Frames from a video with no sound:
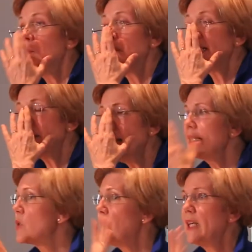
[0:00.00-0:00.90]
But
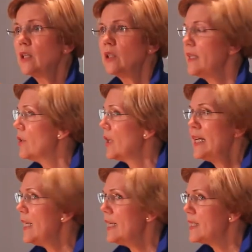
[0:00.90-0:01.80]
let's be clear,
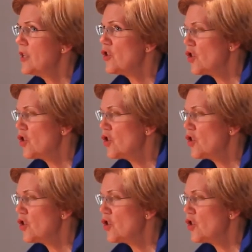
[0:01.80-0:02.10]
it isn't